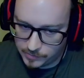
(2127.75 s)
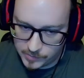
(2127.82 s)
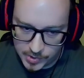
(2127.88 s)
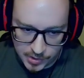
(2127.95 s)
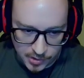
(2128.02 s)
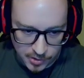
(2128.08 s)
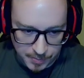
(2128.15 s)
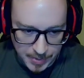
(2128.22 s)
you
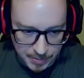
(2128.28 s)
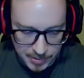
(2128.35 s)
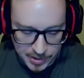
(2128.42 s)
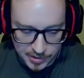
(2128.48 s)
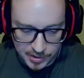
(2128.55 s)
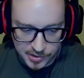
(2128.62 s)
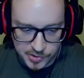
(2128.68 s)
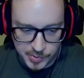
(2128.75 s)
know, maybe he
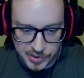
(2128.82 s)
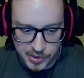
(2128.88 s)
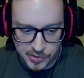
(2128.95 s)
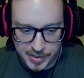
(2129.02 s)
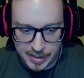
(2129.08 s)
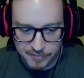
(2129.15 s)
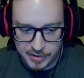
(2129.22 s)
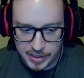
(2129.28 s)
thinks we don't
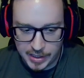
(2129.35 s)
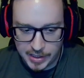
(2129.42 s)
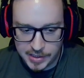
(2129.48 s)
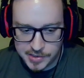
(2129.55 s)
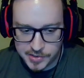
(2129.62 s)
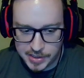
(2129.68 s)
have an ace,